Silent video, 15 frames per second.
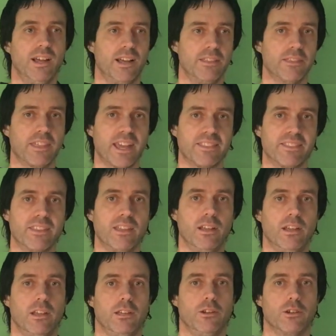And then
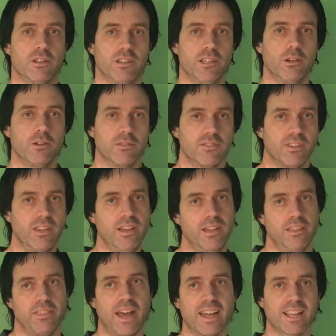you can use
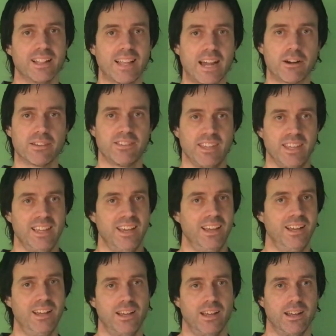that clarity
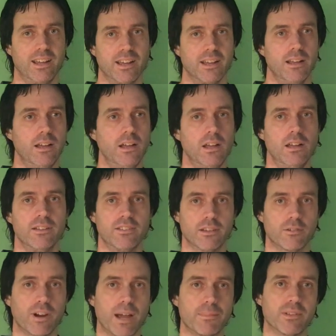to
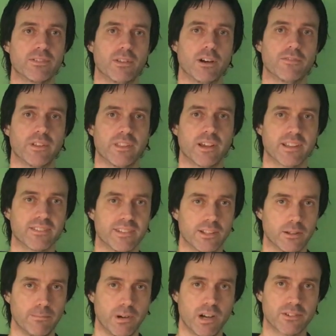grab yourself a nice
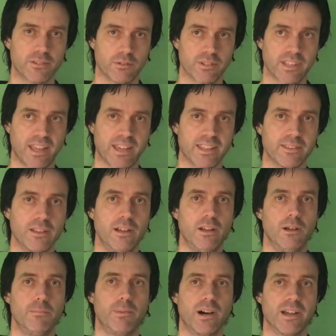little marginal gain
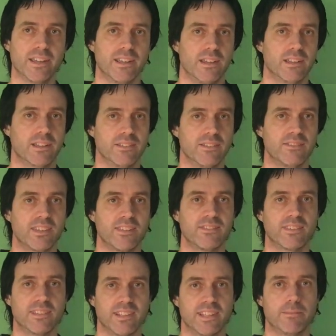by
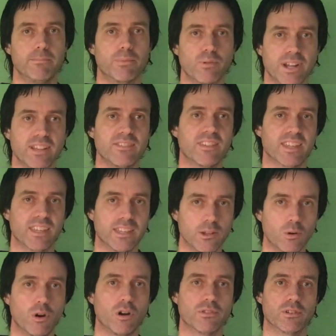consistently embracing
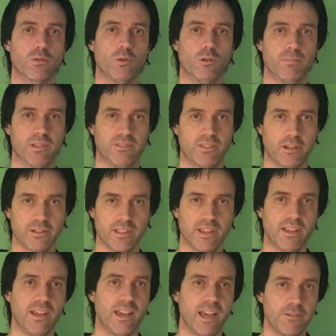your on-court
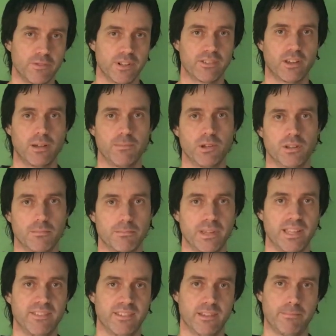persona every time you
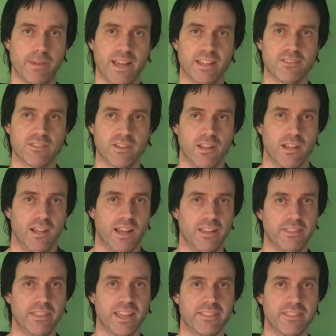compete in a match.
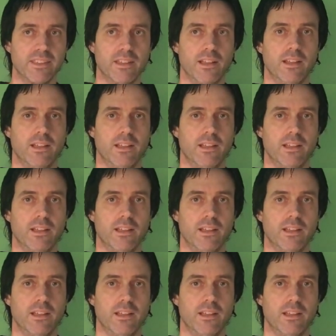And then